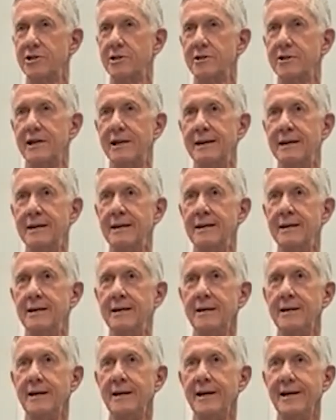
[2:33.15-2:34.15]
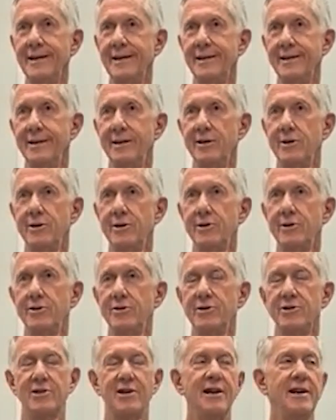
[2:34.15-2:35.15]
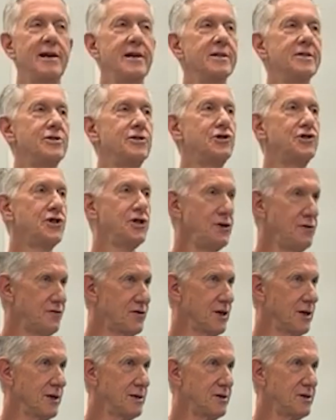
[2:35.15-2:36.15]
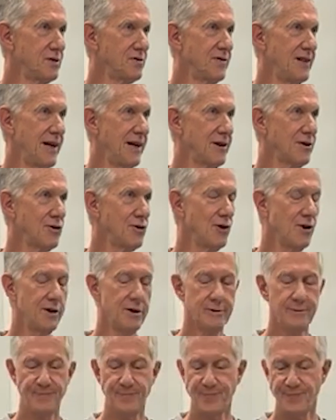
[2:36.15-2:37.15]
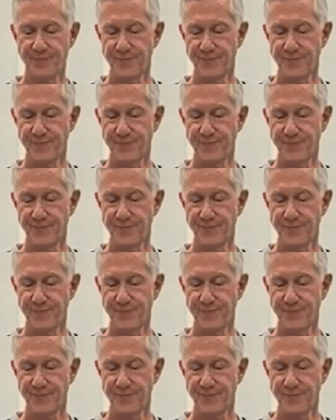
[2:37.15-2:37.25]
and 8 years as Chief Judge of that court.